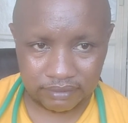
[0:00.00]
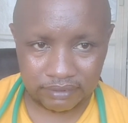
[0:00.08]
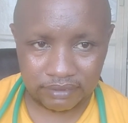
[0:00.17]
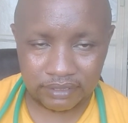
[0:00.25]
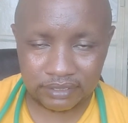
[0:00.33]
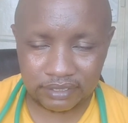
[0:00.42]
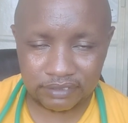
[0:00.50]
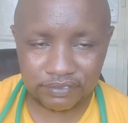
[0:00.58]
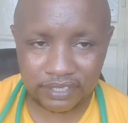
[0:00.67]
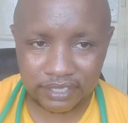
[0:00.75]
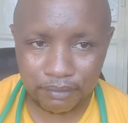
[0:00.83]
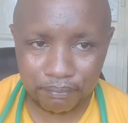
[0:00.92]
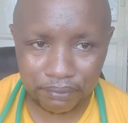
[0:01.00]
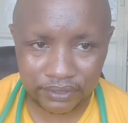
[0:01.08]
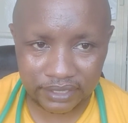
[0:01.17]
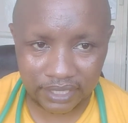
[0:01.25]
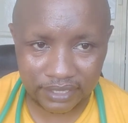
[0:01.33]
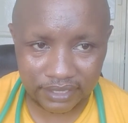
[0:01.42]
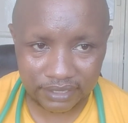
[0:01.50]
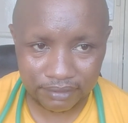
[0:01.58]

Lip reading: This is very important.